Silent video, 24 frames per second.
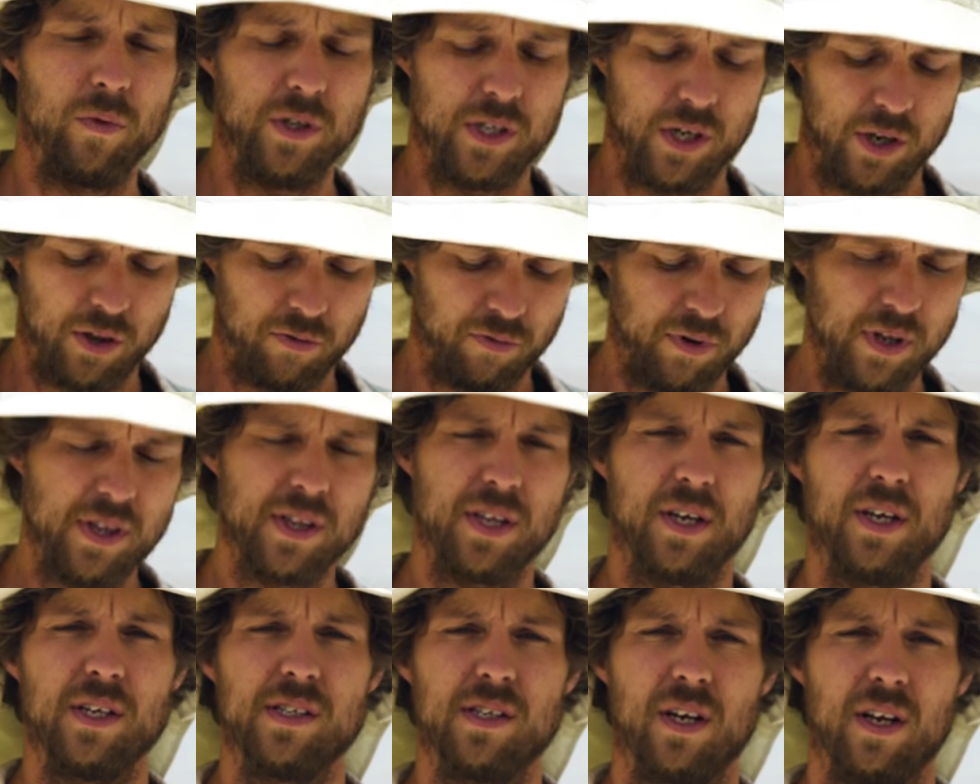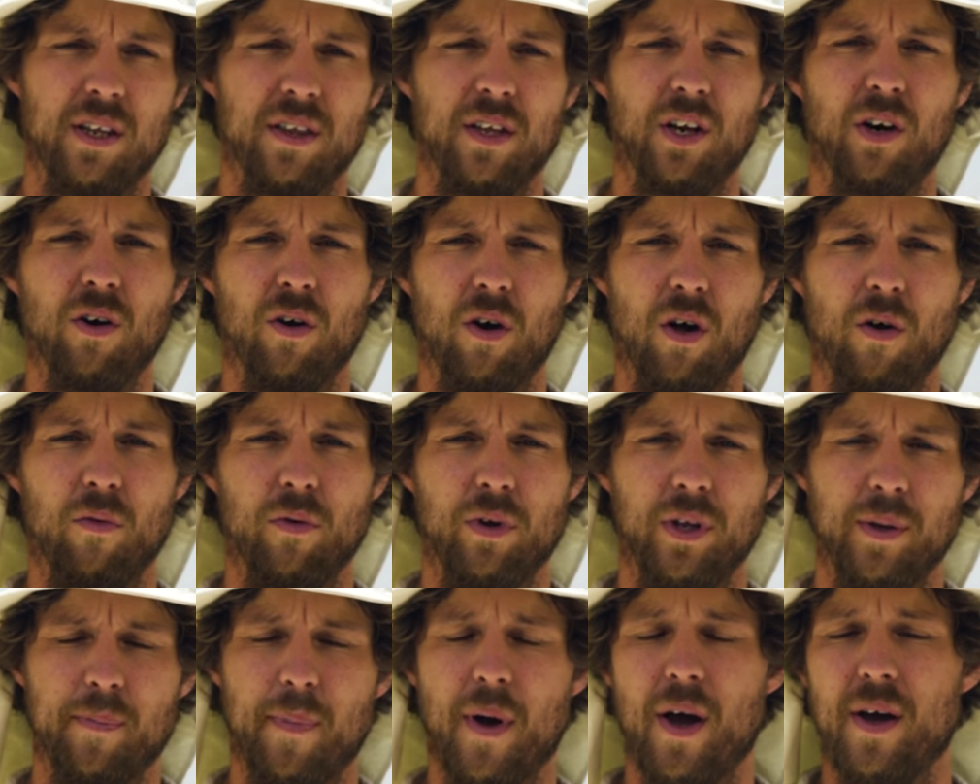we did three things that I think are all
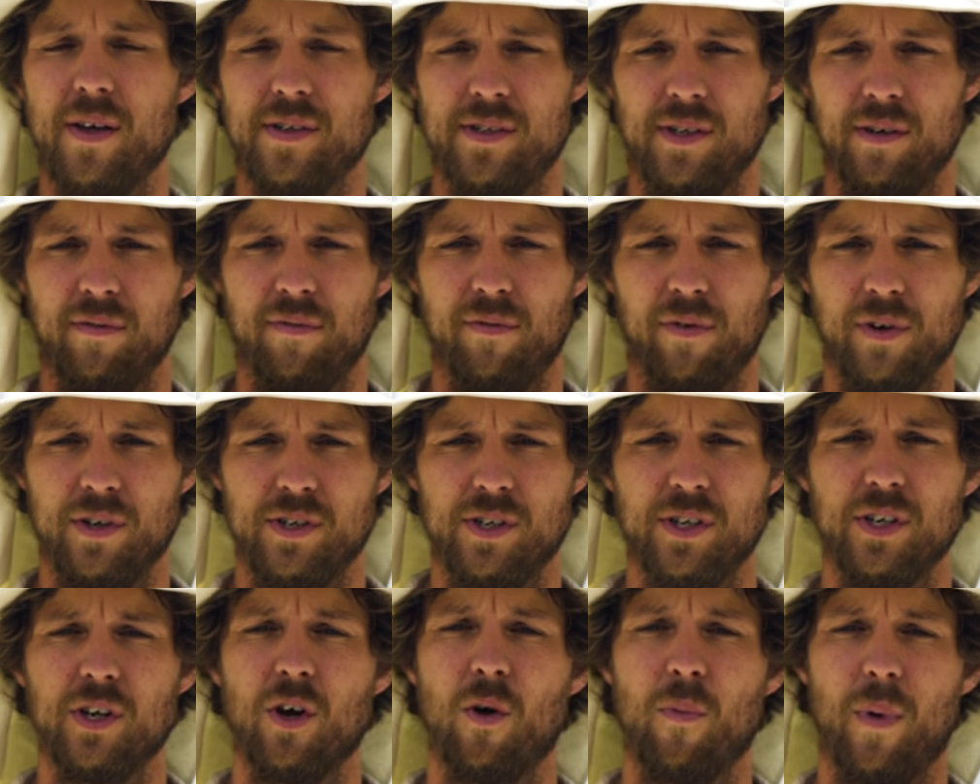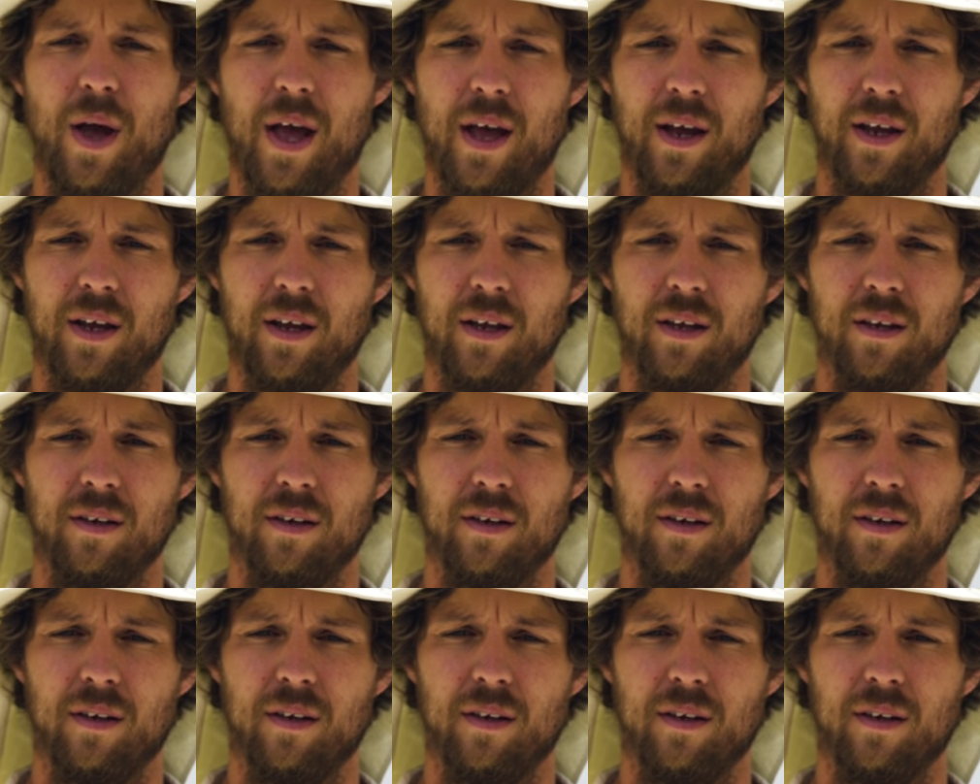really positive for us to go back